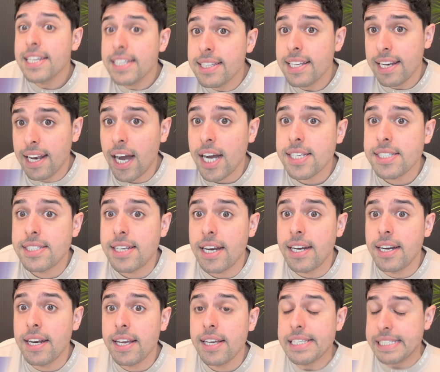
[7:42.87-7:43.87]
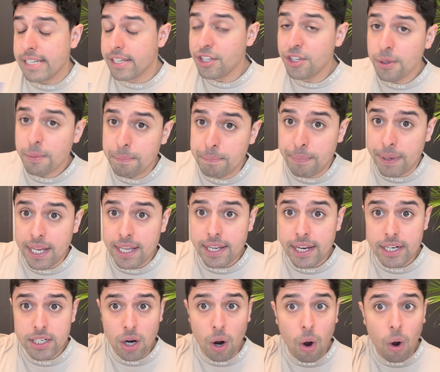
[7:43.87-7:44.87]
in the last 10 days, you bring
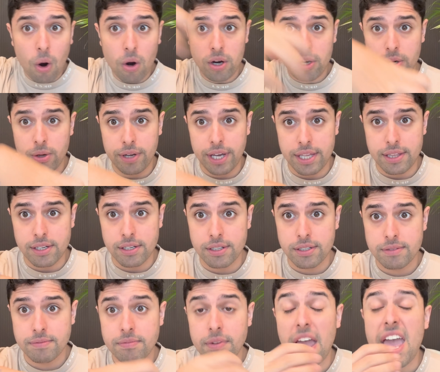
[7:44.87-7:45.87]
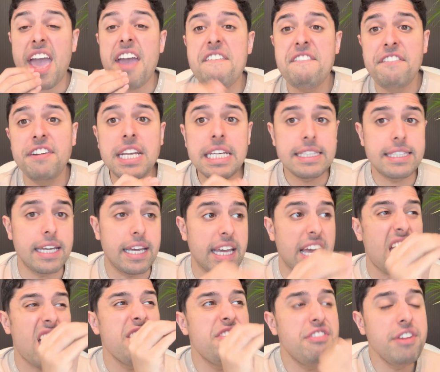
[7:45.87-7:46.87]
it all together.
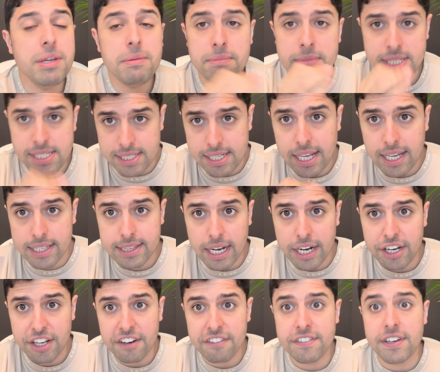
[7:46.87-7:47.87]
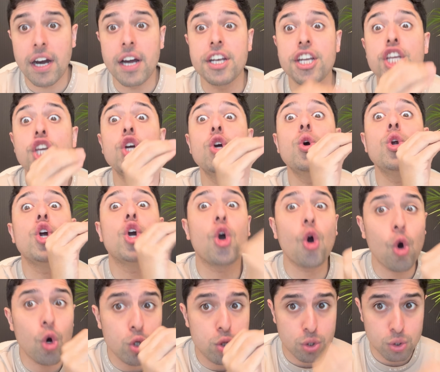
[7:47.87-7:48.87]
Everything, every mistake that you have done, you
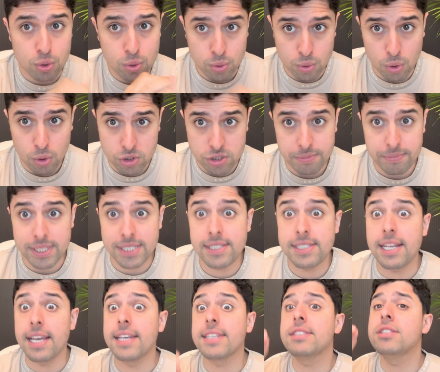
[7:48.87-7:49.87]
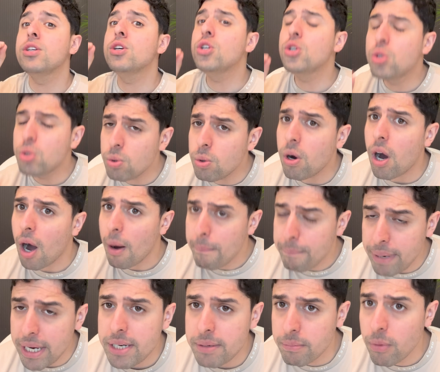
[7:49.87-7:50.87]
go through those mistakes. You do a
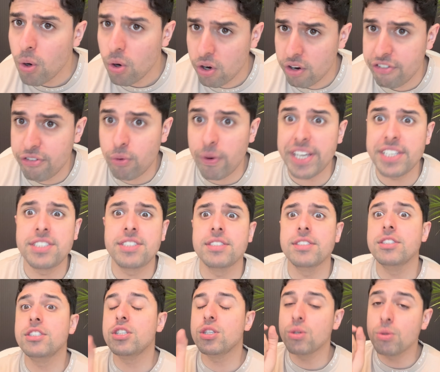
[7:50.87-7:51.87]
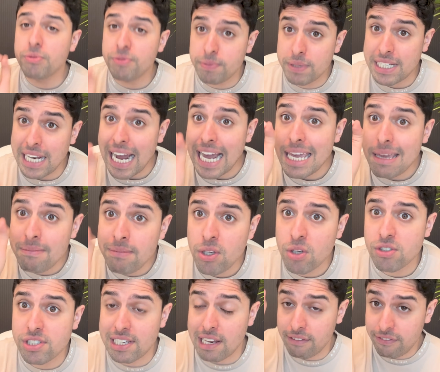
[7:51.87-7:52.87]
bit more of questions. You time
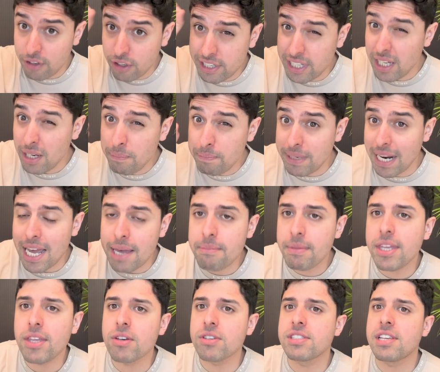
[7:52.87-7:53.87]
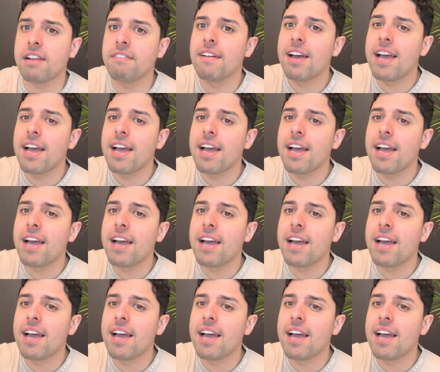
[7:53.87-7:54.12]
yourself. You keep timing yourself.